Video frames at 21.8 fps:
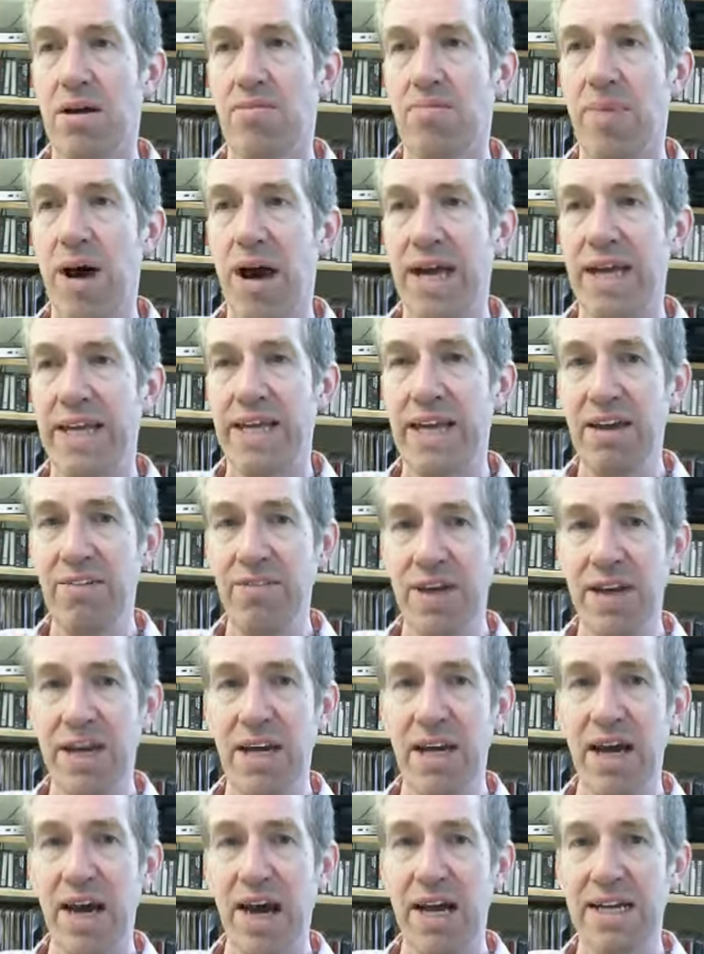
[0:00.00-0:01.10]
by
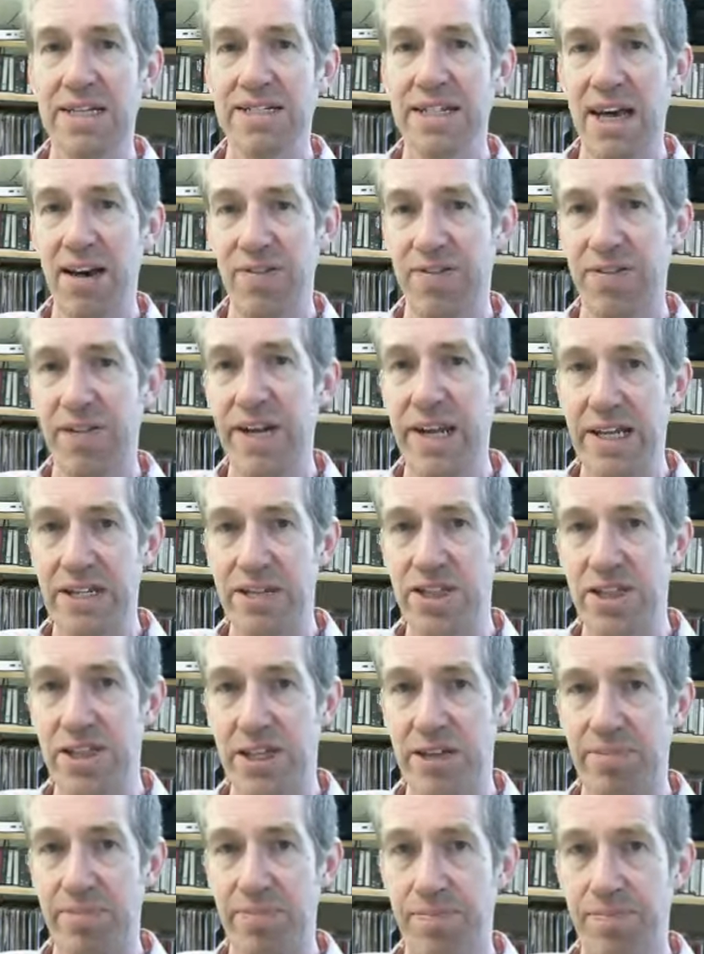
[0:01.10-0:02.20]
giving a
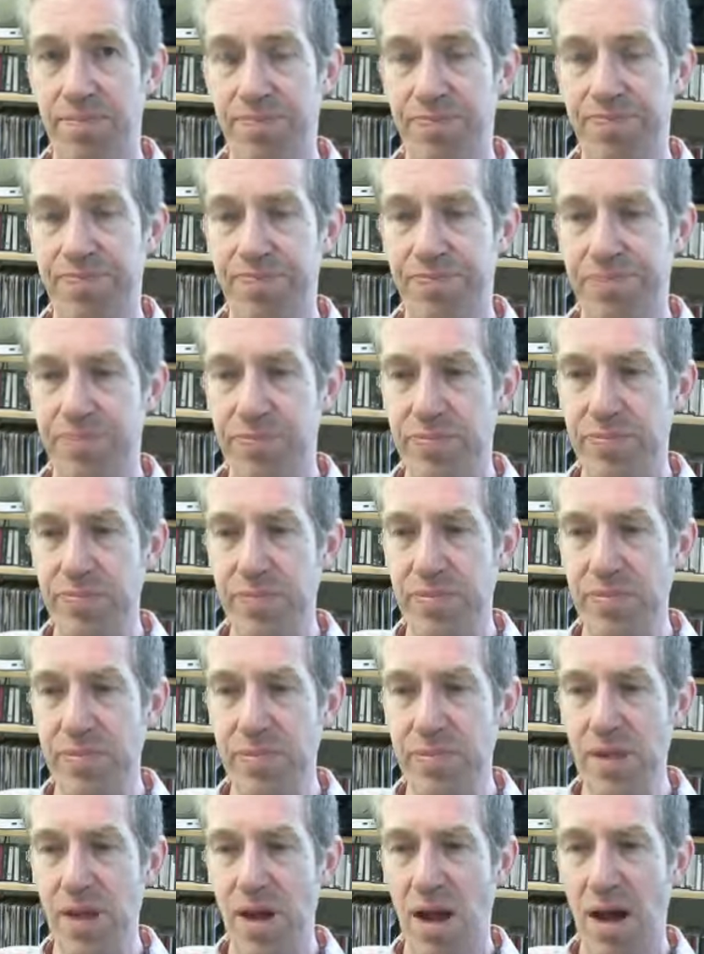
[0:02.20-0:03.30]
definition
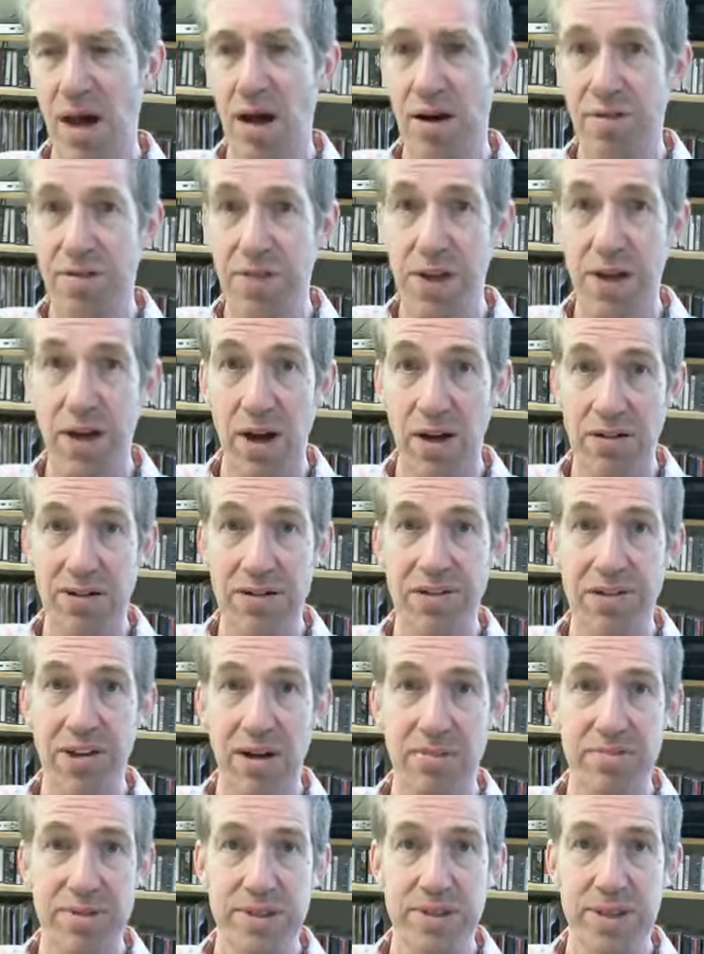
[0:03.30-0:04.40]
of the
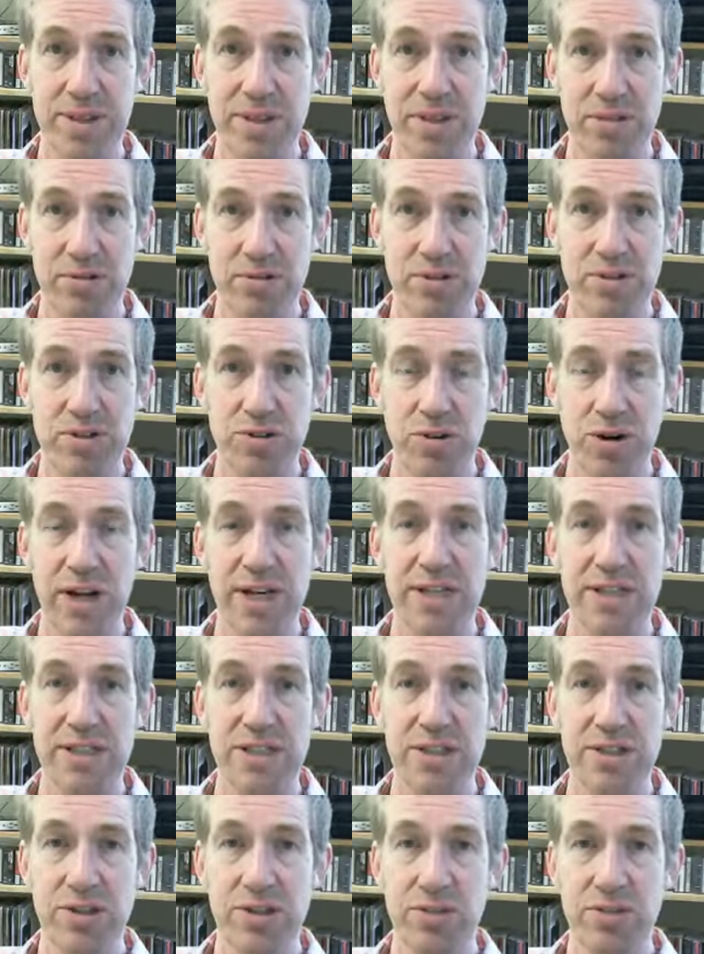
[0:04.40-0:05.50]
concept that you're trying
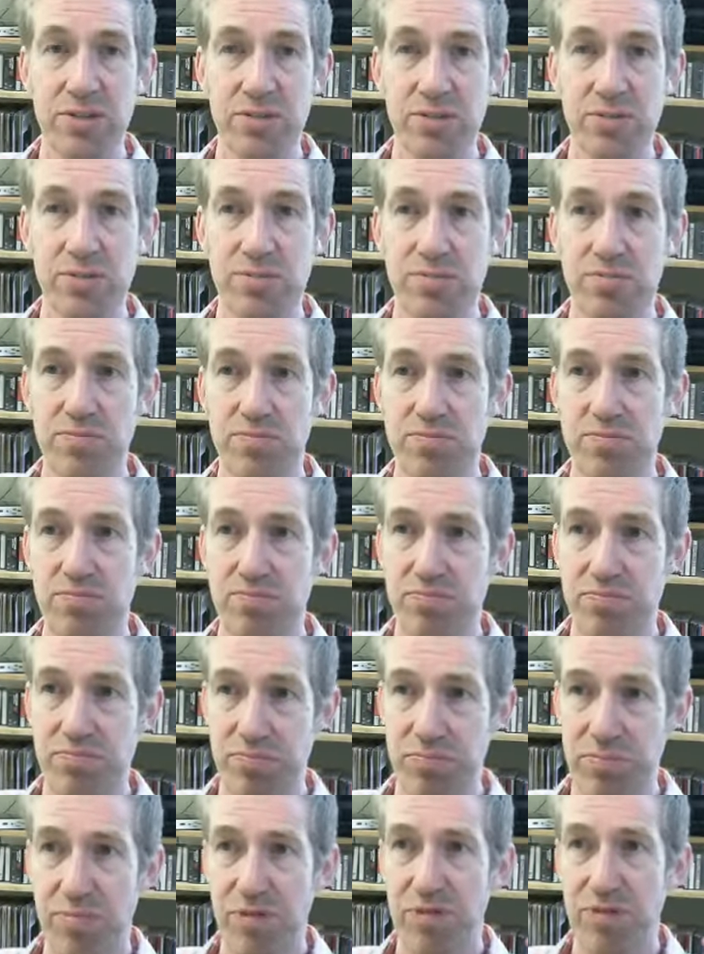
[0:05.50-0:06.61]
to
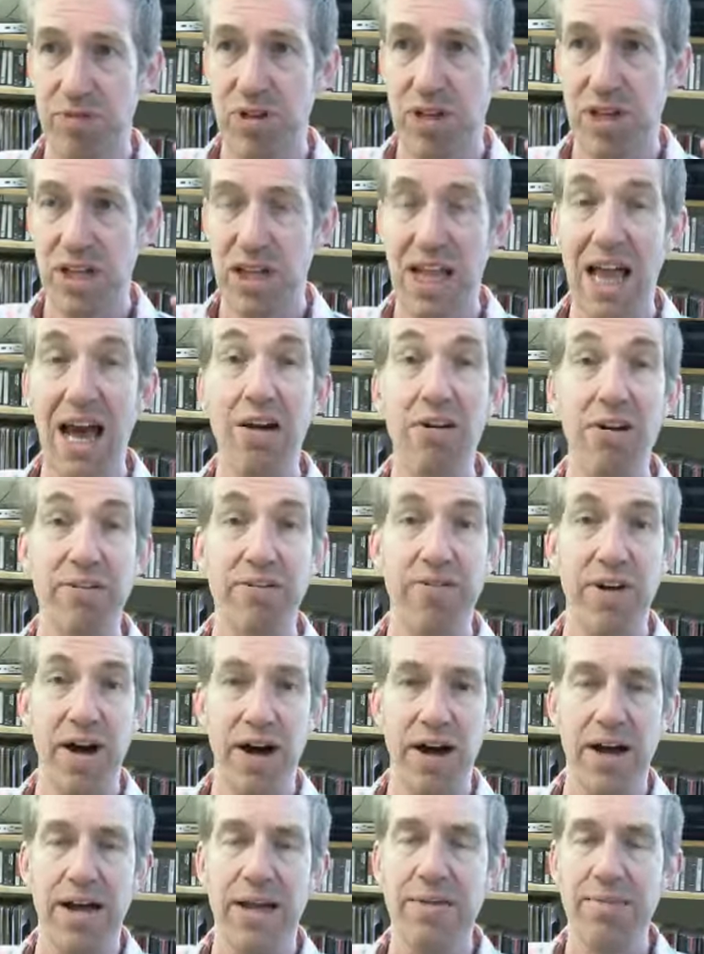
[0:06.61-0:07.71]

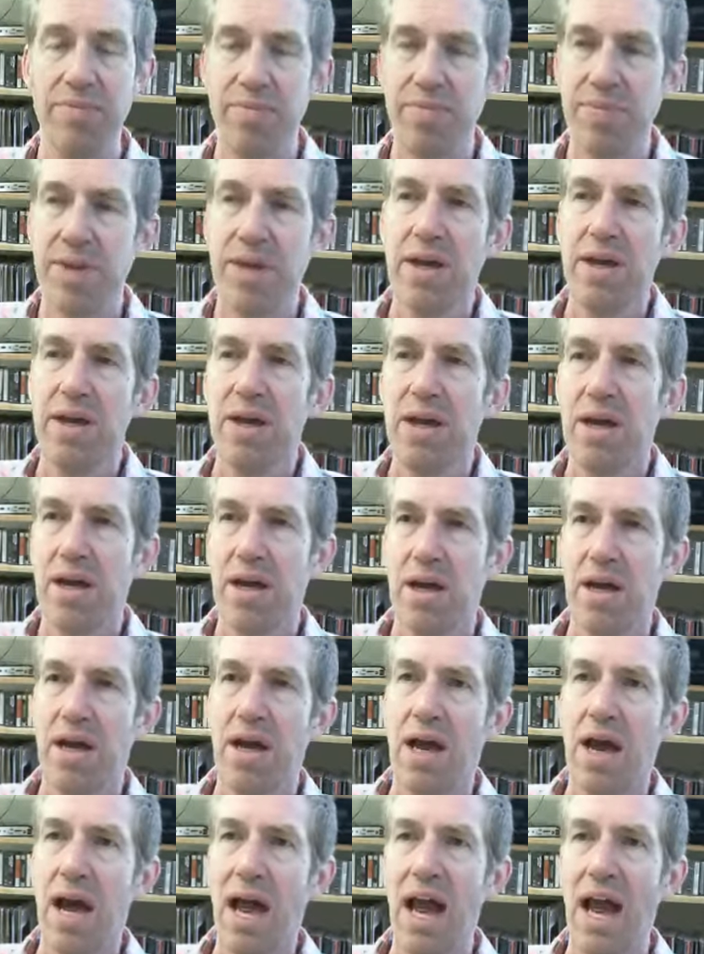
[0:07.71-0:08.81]
clarify,
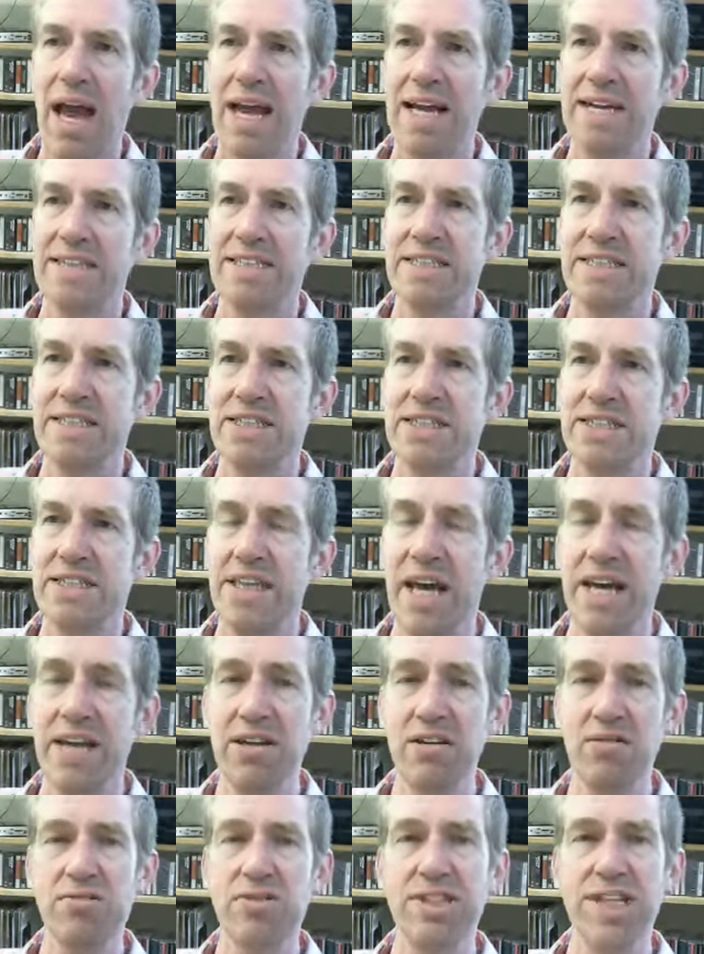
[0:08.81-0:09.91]
and then
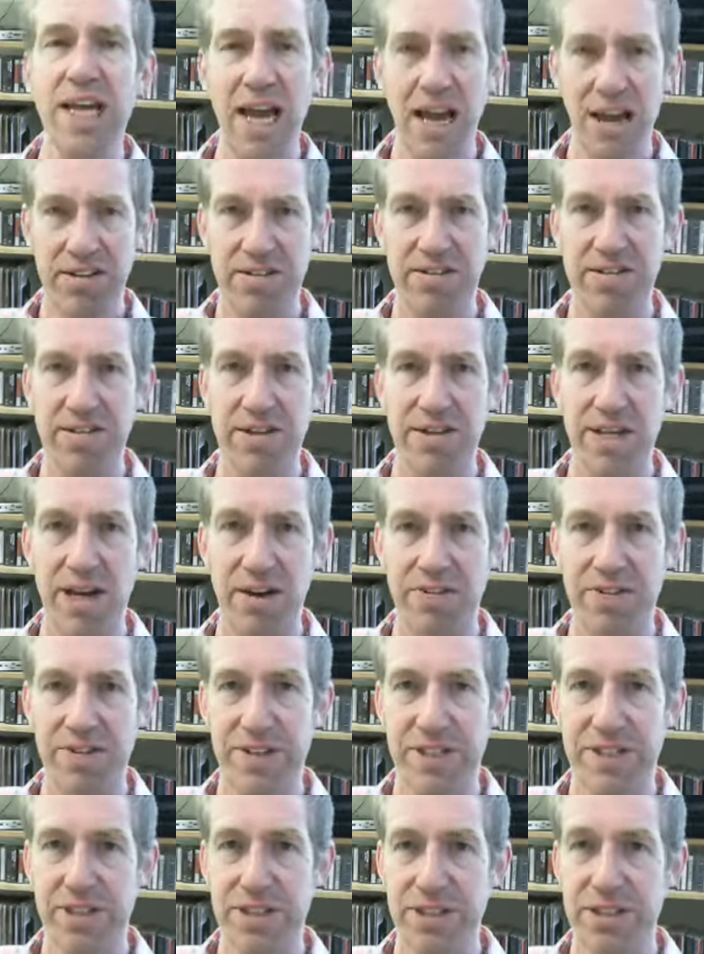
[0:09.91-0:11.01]
you test the
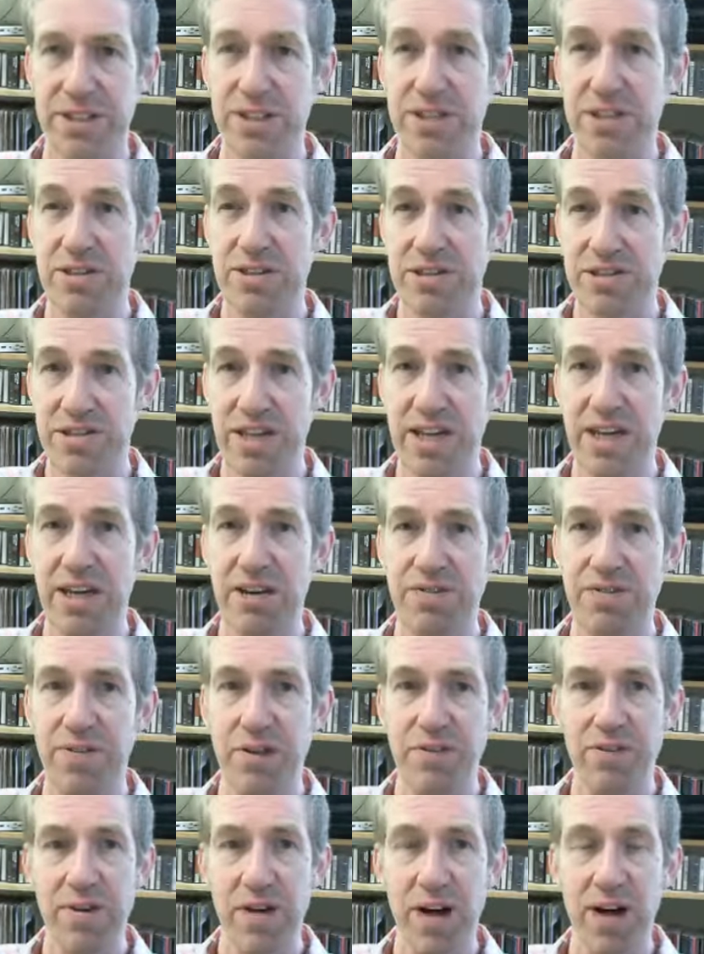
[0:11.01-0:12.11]
definition to see if
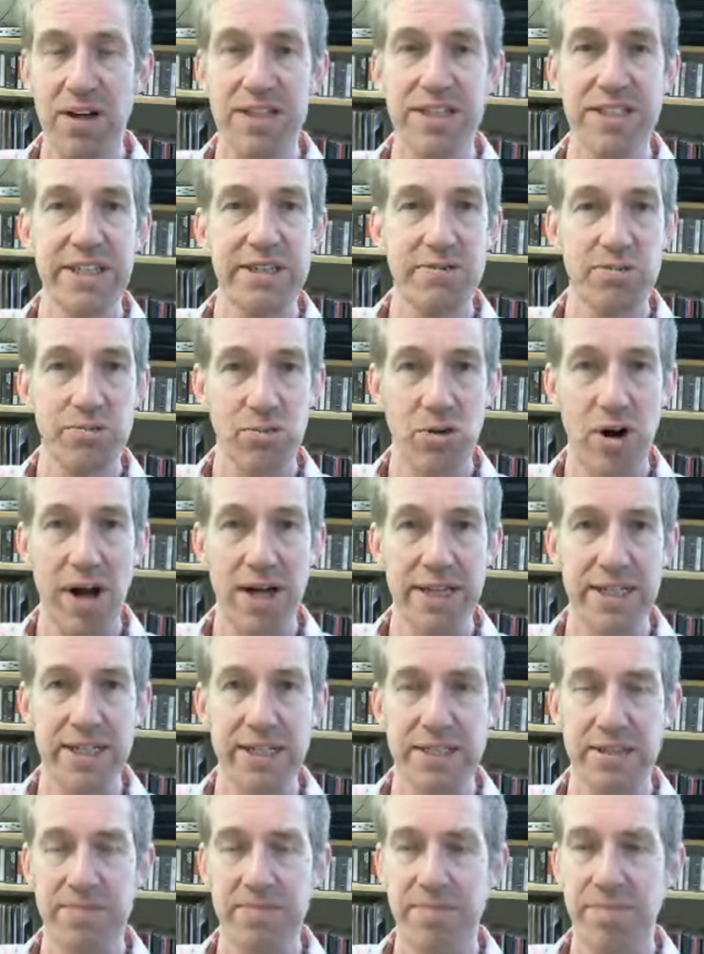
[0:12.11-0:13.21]
you got it
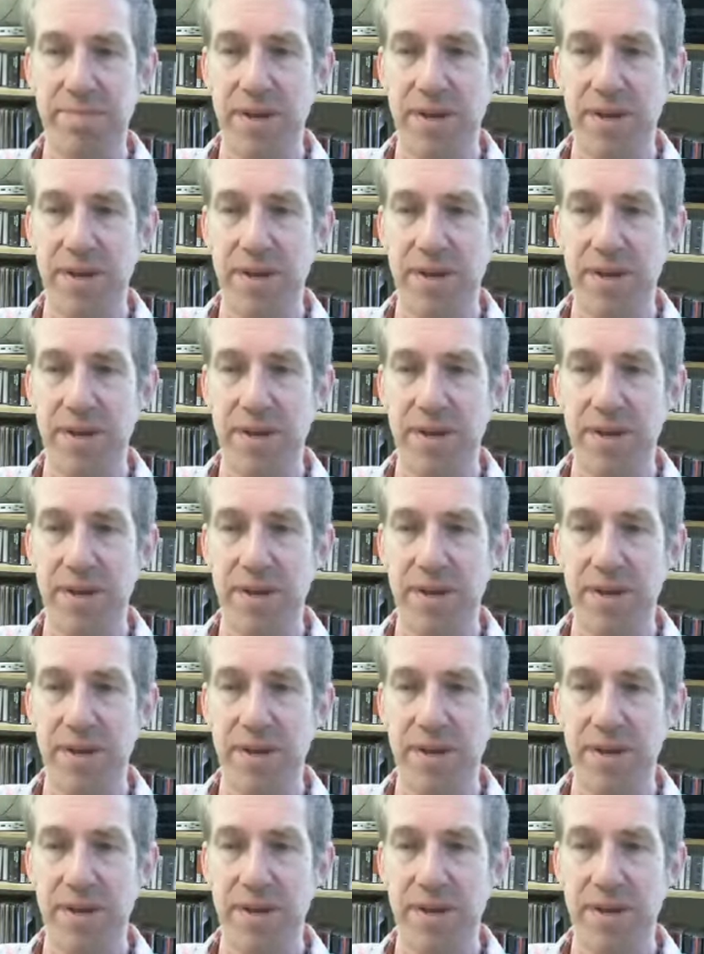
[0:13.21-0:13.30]
right.